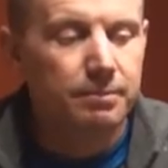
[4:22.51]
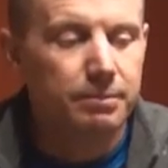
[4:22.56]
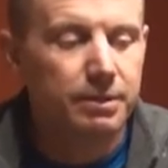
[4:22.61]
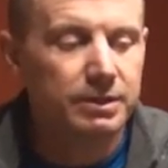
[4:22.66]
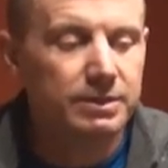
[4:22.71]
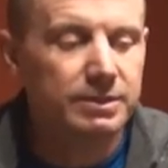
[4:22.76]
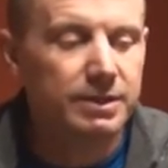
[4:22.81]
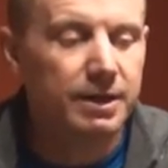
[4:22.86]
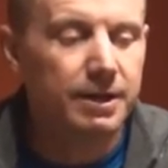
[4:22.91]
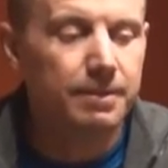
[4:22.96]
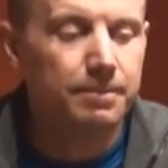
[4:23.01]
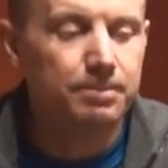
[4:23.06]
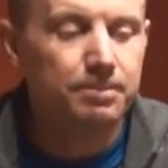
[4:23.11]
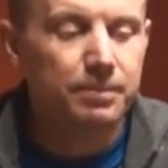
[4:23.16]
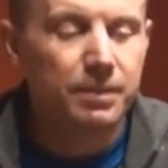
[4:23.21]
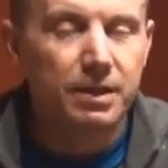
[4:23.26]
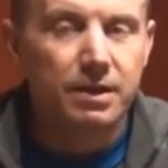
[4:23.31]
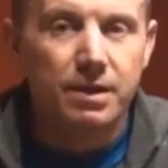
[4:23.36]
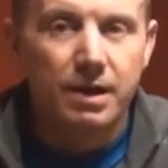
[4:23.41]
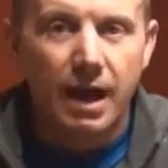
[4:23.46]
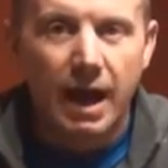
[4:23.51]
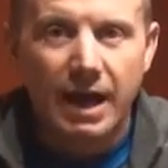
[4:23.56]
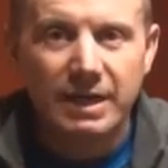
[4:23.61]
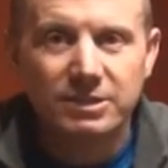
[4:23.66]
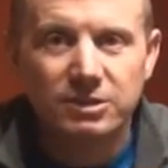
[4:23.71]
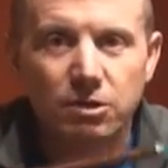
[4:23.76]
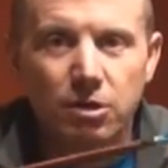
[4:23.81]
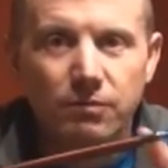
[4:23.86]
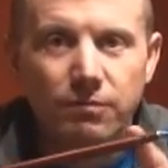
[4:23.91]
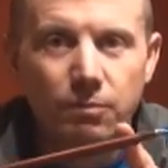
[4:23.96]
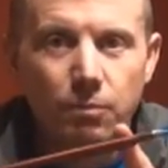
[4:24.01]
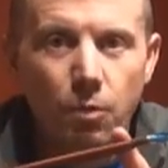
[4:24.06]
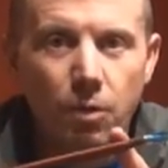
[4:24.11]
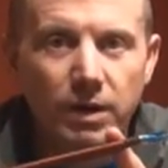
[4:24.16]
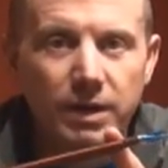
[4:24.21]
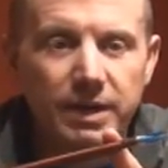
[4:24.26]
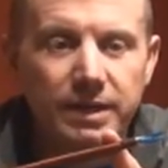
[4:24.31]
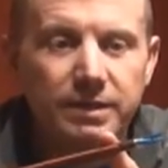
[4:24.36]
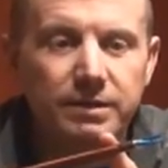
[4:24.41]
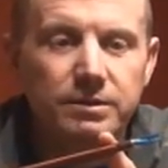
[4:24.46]
But I start from
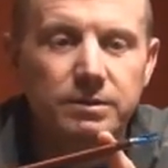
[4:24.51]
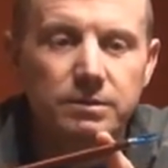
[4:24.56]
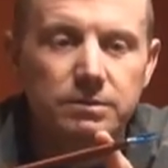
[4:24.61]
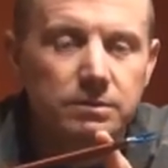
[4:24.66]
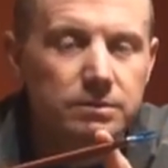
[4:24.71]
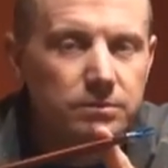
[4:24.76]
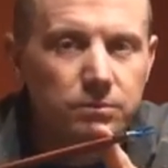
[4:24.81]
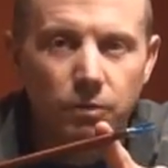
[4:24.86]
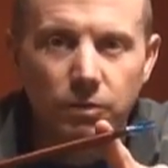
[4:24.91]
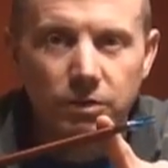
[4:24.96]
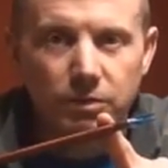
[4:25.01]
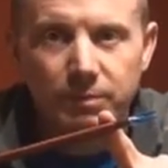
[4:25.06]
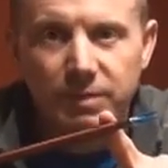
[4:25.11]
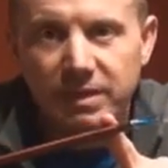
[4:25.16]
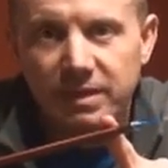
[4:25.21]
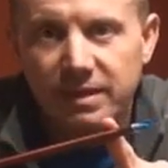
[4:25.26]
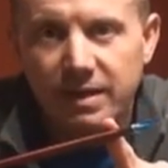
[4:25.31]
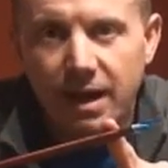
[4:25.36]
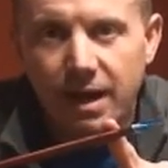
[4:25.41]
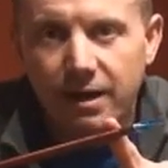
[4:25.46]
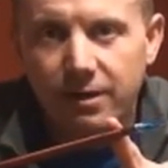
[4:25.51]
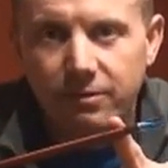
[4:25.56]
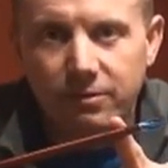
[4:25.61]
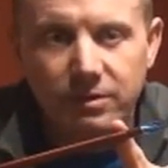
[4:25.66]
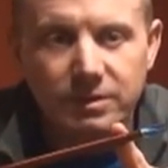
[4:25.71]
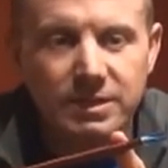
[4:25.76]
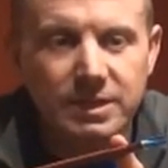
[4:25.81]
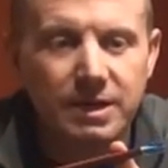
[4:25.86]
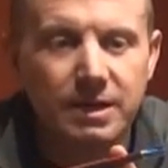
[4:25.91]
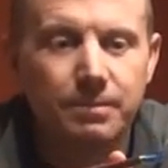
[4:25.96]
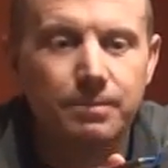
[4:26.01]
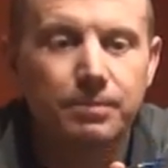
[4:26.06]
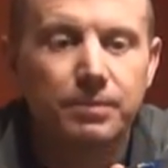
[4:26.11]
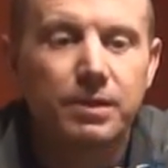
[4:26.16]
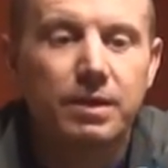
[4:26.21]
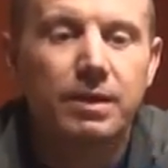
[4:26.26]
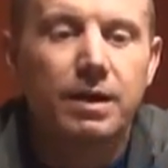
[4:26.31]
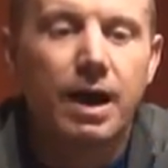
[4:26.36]
one end, whether it be the nock or the tip.